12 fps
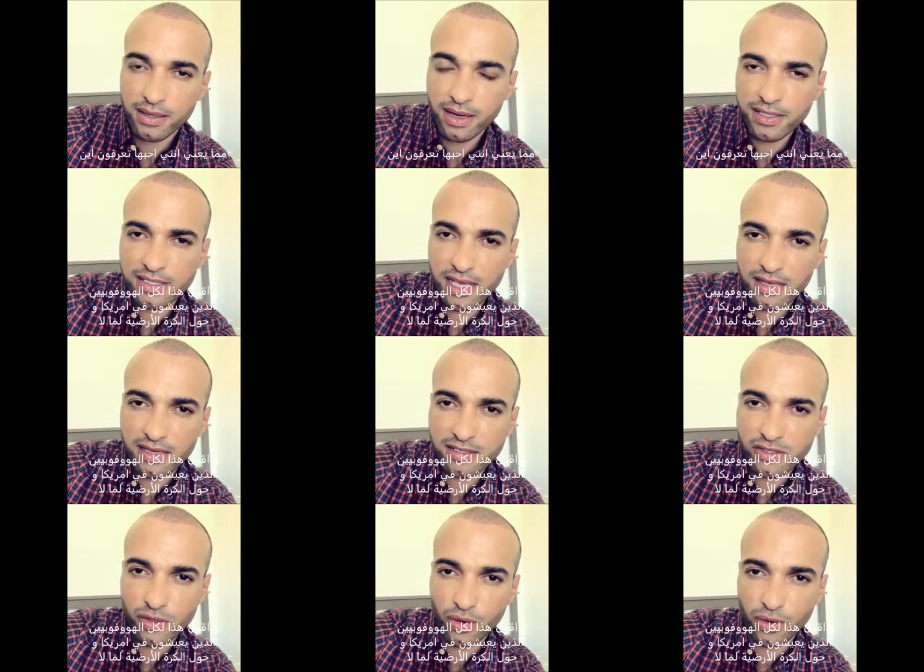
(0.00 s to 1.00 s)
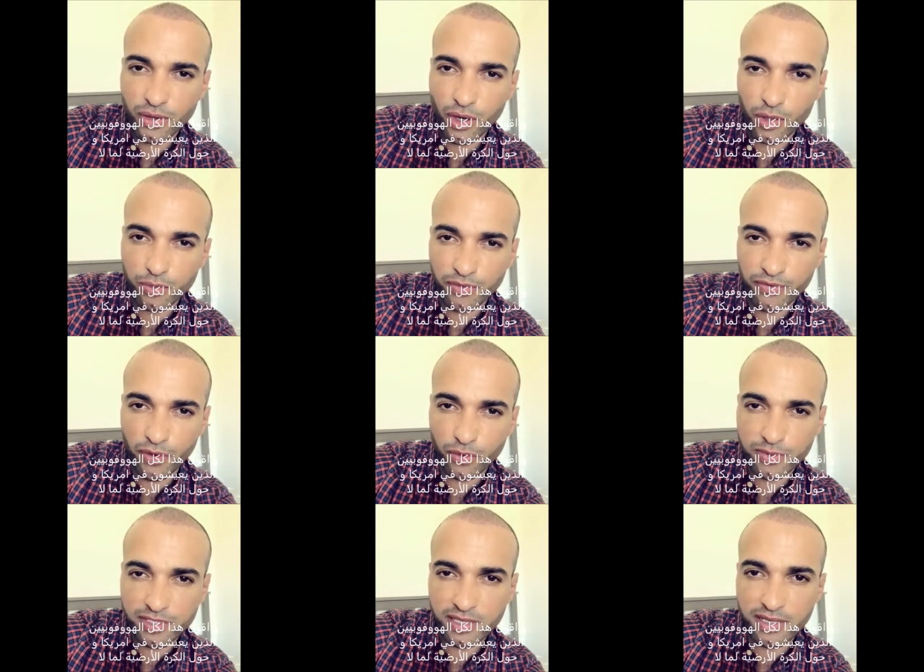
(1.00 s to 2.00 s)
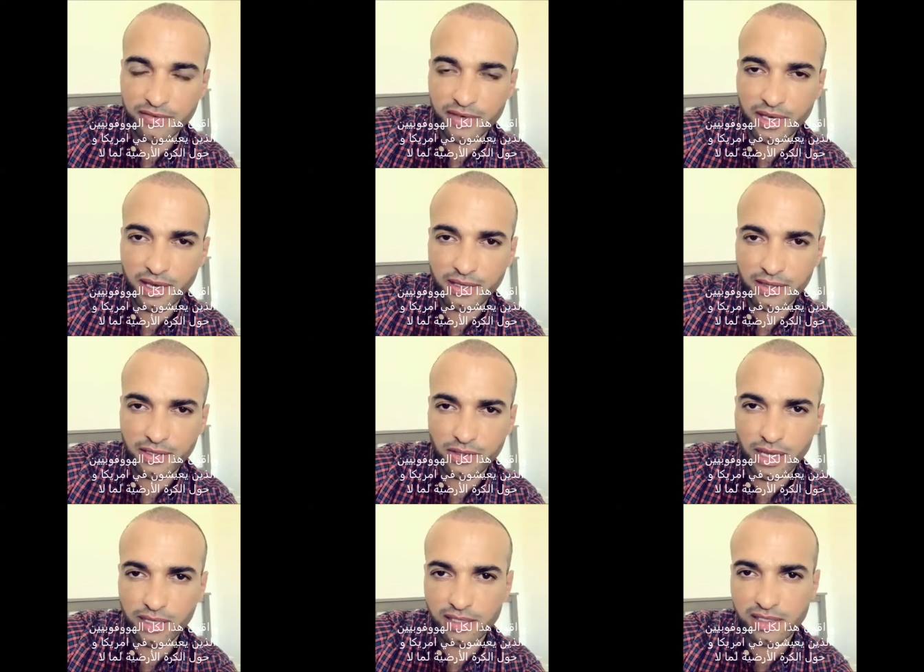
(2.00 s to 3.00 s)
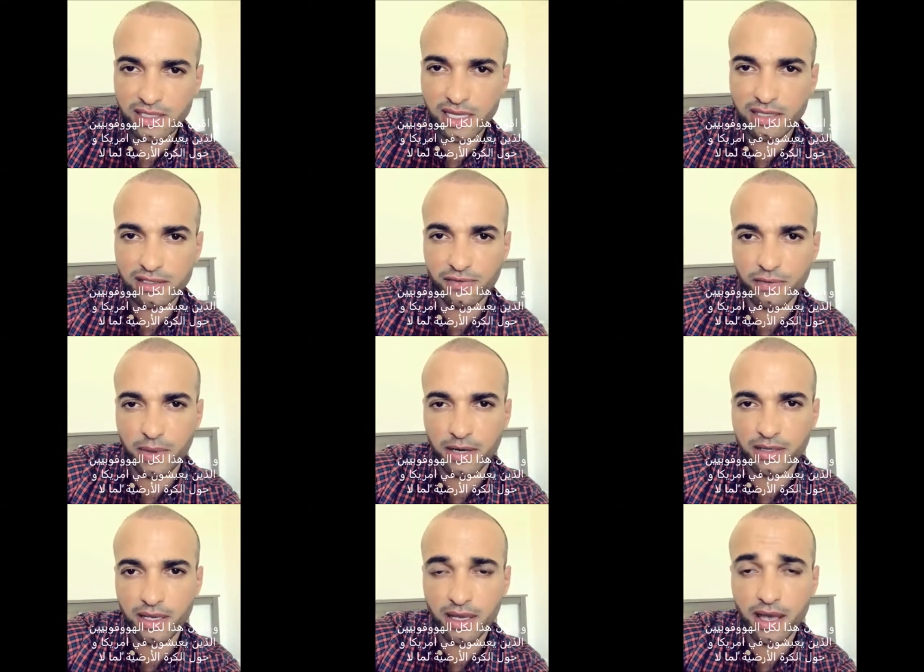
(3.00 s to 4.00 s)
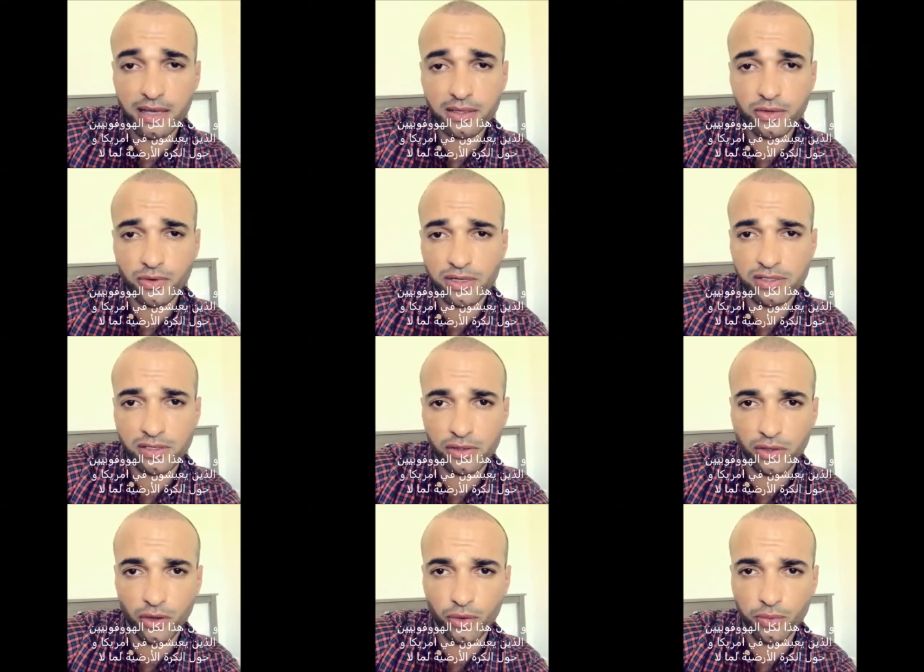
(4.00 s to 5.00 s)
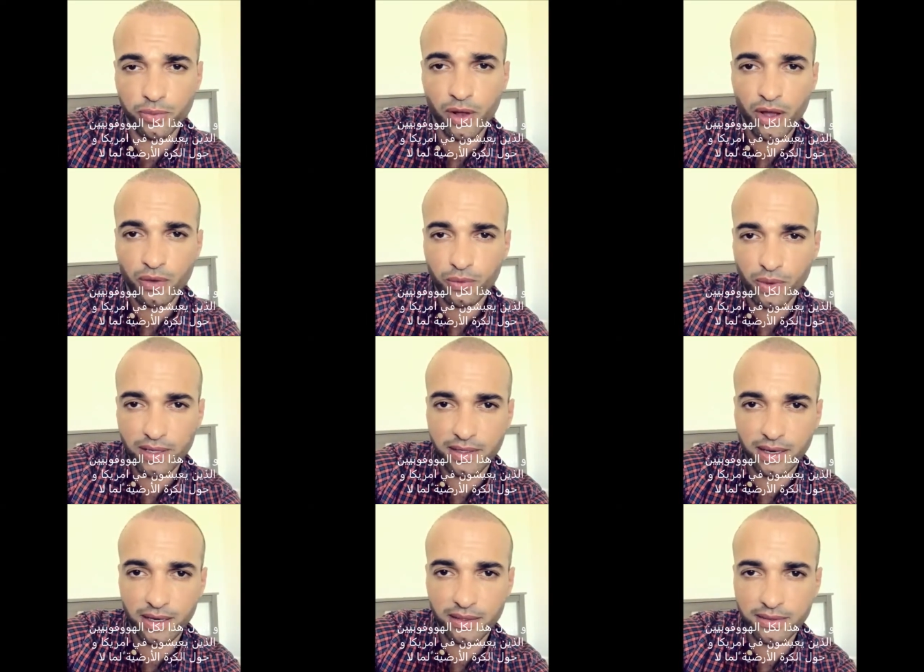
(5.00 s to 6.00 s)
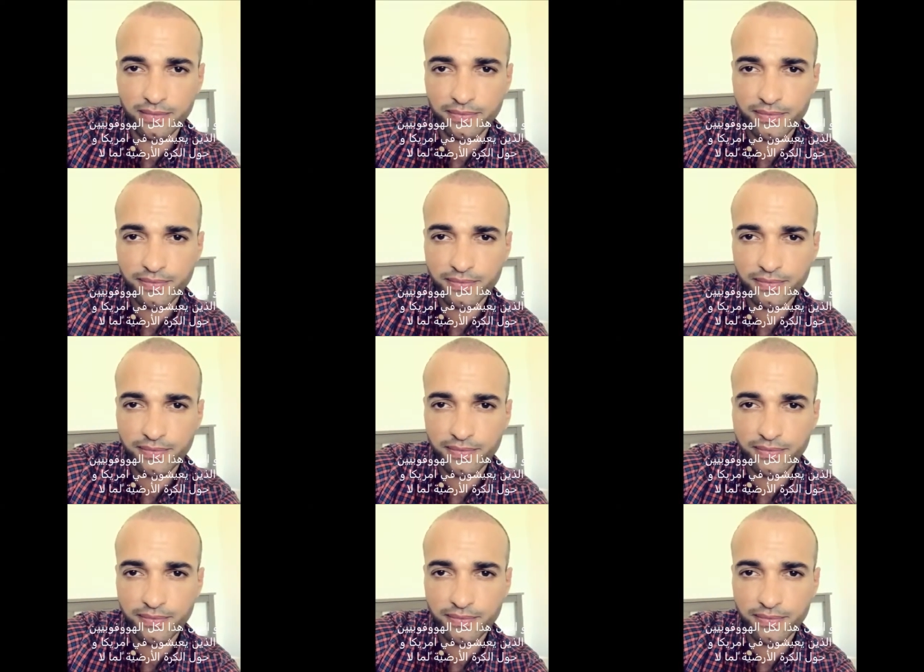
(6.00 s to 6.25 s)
And I say this to all the homophobes living in the United States of America and across the globe. Why not?